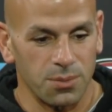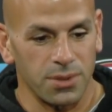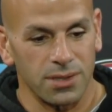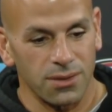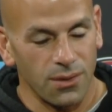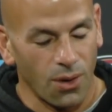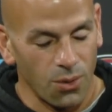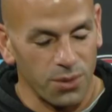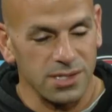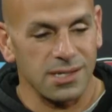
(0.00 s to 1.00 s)
But there are
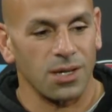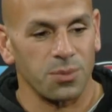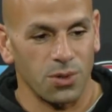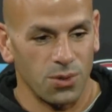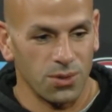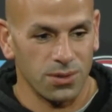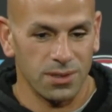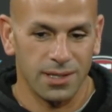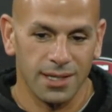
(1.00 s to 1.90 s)
ways to help a corner,